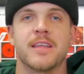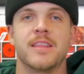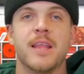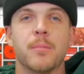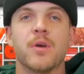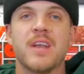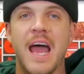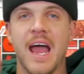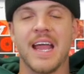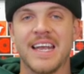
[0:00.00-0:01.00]
Number
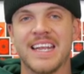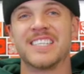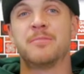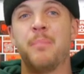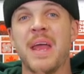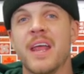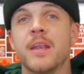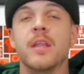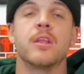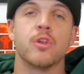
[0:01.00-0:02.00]
nine is
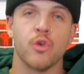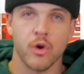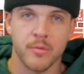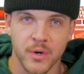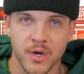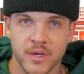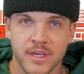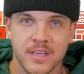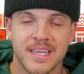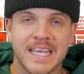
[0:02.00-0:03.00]
Ben Nordberg.
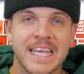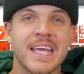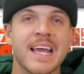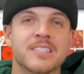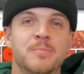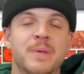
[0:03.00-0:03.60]
He has